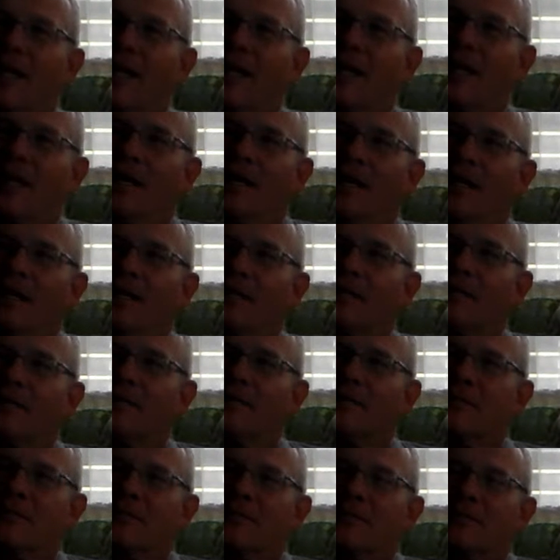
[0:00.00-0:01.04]
What about
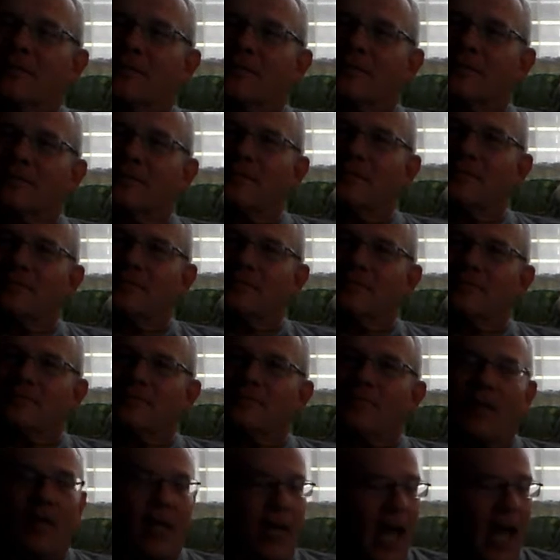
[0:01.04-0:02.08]
reading a part of the book?